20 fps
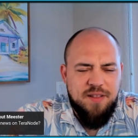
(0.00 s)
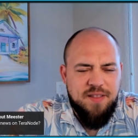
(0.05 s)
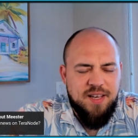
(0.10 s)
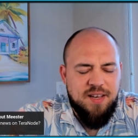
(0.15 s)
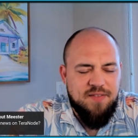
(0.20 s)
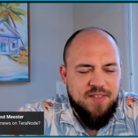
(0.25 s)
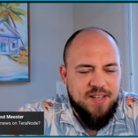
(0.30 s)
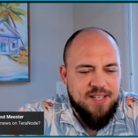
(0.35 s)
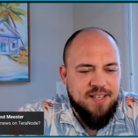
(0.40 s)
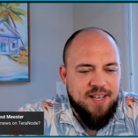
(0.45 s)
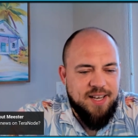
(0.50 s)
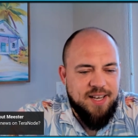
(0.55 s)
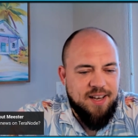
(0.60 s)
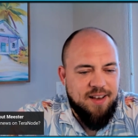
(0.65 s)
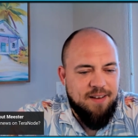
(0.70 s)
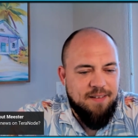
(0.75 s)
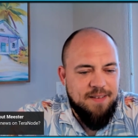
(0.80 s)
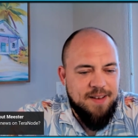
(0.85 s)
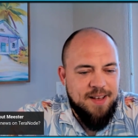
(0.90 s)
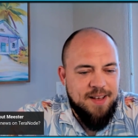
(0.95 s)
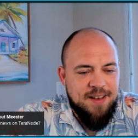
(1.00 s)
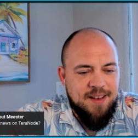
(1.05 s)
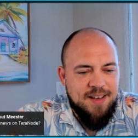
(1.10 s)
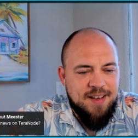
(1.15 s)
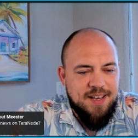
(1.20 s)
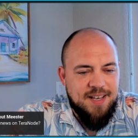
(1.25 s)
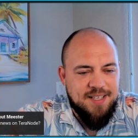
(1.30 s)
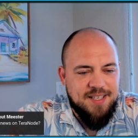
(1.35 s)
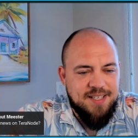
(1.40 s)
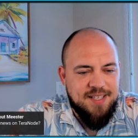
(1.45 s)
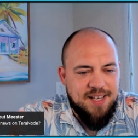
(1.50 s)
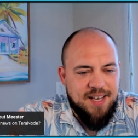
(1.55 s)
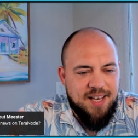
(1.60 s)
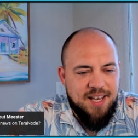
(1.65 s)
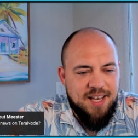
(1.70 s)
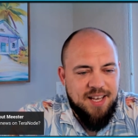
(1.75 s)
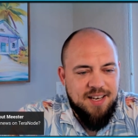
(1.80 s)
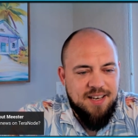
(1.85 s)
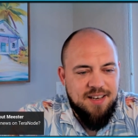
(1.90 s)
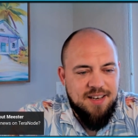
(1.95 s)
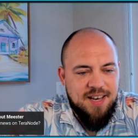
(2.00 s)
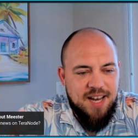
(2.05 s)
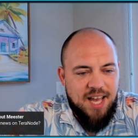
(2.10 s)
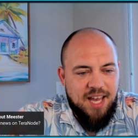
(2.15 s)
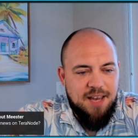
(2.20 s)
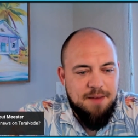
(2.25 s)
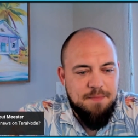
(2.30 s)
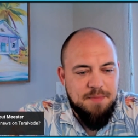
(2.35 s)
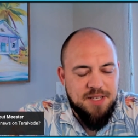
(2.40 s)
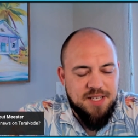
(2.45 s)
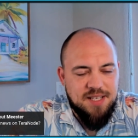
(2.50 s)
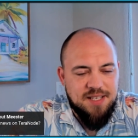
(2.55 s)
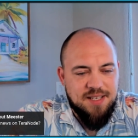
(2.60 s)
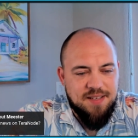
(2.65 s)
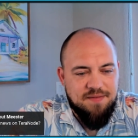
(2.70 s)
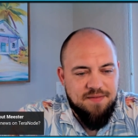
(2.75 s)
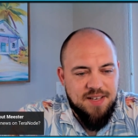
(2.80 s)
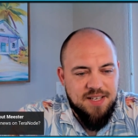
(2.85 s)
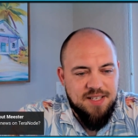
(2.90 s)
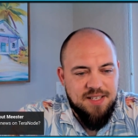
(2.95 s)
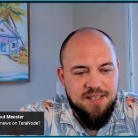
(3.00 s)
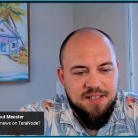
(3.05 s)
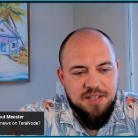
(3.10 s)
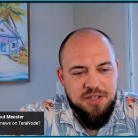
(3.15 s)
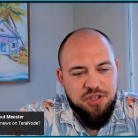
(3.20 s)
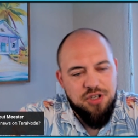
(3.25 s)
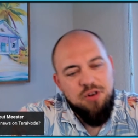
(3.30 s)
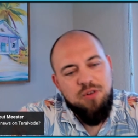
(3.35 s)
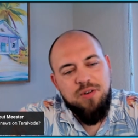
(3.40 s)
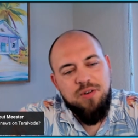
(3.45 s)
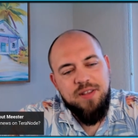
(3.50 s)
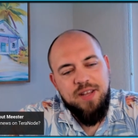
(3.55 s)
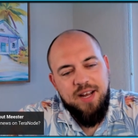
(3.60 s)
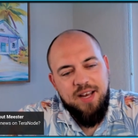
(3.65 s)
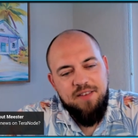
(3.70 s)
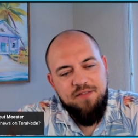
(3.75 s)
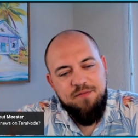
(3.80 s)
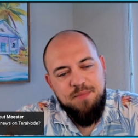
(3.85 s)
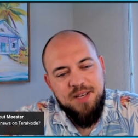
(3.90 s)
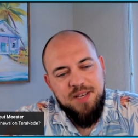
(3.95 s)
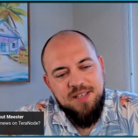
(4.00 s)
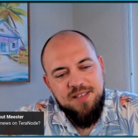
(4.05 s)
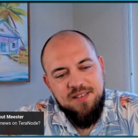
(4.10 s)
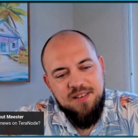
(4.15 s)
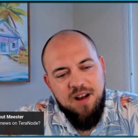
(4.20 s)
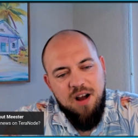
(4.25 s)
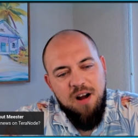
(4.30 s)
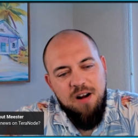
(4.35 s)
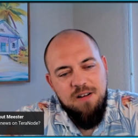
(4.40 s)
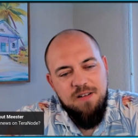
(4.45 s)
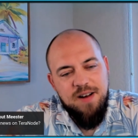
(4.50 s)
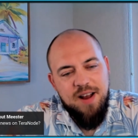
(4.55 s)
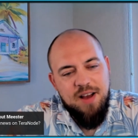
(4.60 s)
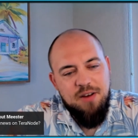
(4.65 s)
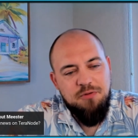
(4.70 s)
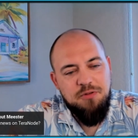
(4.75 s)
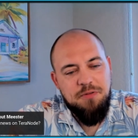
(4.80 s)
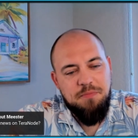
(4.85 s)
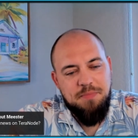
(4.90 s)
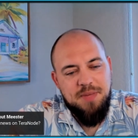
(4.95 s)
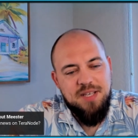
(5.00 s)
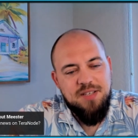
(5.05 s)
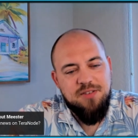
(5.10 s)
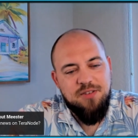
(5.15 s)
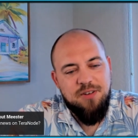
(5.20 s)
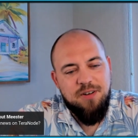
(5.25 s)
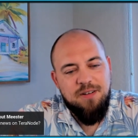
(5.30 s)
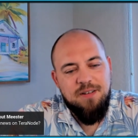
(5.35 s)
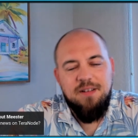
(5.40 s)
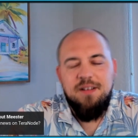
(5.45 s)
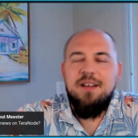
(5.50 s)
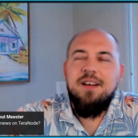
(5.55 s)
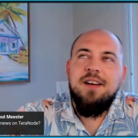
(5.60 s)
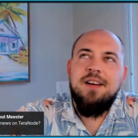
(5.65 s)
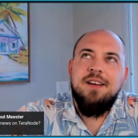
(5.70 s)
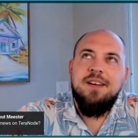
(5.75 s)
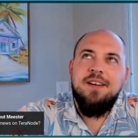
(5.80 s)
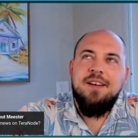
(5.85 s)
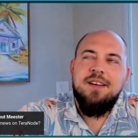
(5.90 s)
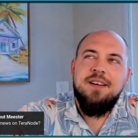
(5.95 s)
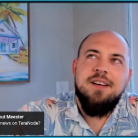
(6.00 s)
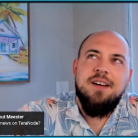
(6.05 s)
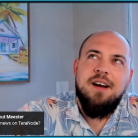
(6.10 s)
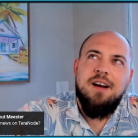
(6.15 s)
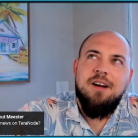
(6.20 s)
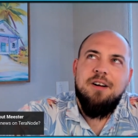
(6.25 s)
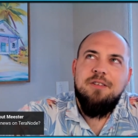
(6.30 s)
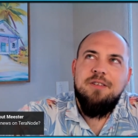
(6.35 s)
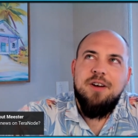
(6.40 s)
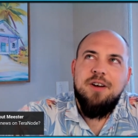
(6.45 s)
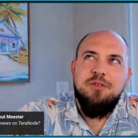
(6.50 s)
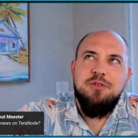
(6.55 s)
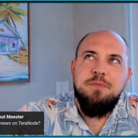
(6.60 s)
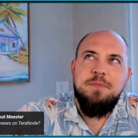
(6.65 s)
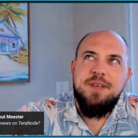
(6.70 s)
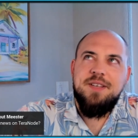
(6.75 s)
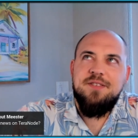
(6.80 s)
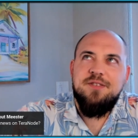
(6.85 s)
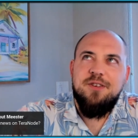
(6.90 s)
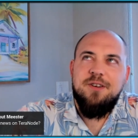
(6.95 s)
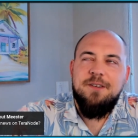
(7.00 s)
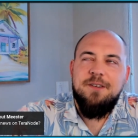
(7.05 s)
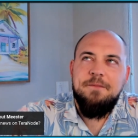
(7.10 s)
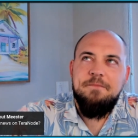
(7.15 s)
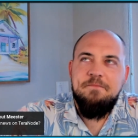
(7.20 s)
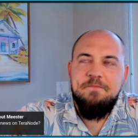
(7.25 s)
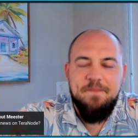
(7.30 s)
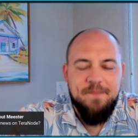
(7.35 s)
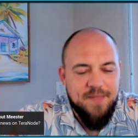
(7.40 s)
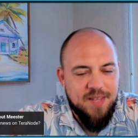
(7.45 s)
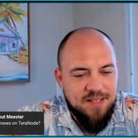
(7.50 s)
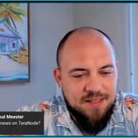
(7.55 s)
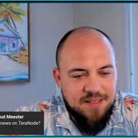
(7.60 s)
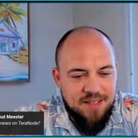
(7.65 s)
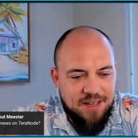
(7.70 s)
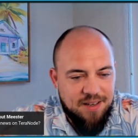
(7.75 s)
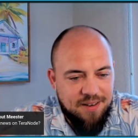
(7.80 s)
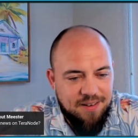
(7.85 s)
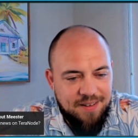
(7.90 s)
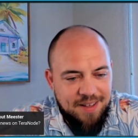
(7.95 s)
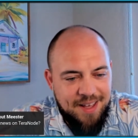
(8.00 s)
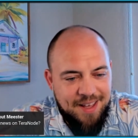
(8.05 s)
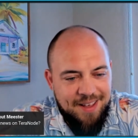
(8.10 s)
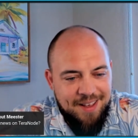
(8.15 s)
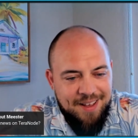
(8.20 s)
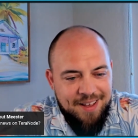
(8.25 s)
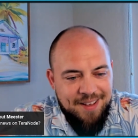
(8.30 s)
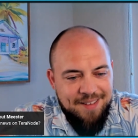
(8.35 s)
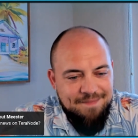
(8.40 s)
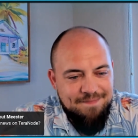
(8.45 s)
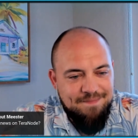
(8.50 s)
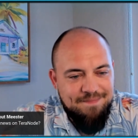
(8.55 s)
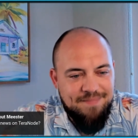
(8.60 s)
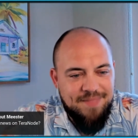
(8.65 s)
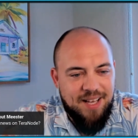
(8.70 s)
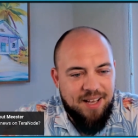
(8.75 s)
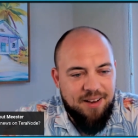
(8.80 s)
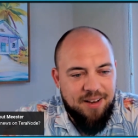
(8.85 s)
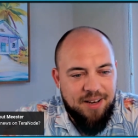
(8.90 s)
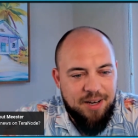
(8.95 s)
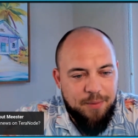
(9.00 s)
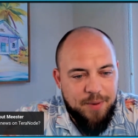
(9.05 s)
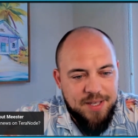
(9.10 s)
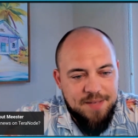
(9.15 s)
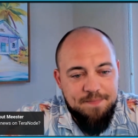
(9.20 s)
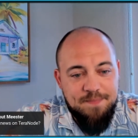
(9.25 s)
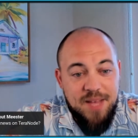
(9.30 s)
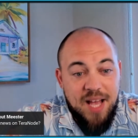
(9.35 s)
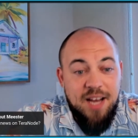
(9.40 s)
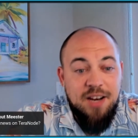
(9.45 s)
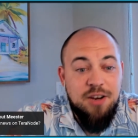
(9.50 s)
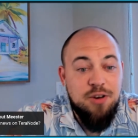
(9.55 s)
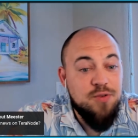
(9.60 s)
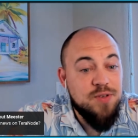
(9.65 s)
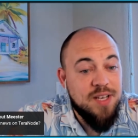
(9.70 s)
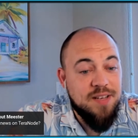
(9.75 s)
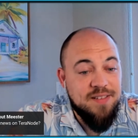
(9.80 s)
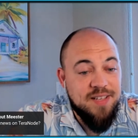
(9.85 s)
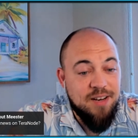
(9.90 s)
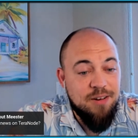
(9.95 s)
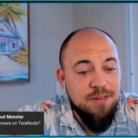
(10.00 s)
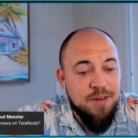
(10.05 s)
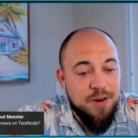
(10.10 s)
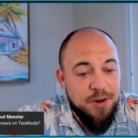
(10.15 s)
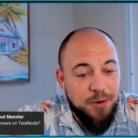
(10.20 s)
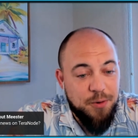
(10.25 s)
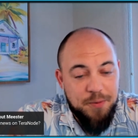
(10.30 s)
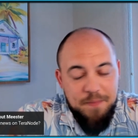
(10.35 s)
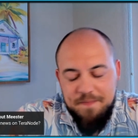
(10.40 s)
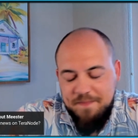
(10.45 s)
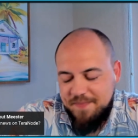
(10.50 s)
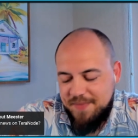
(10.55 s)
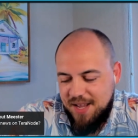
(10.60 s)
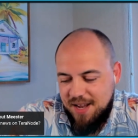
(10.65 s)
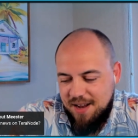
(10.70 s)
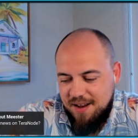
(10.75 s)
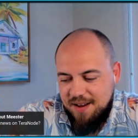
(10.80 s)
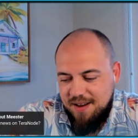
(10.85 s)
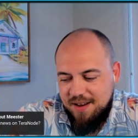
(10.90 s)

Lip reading: trying to think if that's like is this a hidden name? Is this a joke that I have missed? Arnout Meester. Arnout Meester. It's like, yeah, anyways. Any news on Teranode?